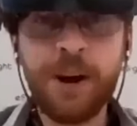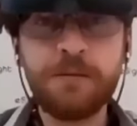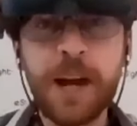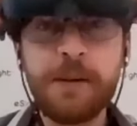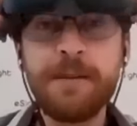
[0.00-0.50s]

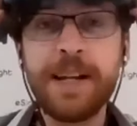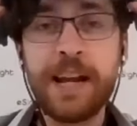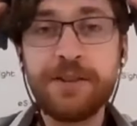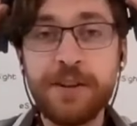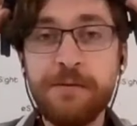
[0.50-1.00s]
on
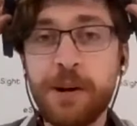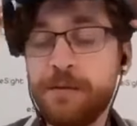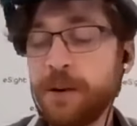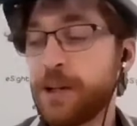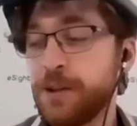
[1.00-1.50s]
recommendation of
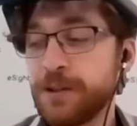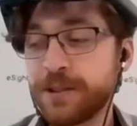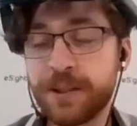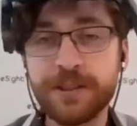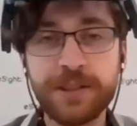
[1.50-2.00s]
one of our
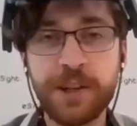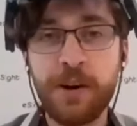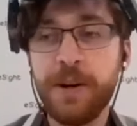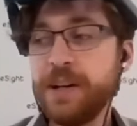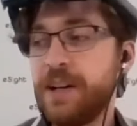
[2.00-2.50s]
users.
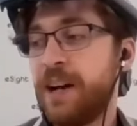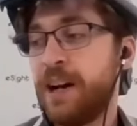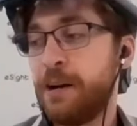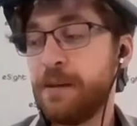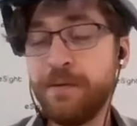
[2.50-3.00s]
So
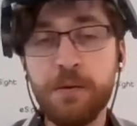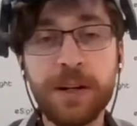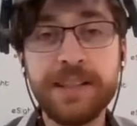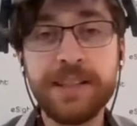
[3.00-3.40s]
if you want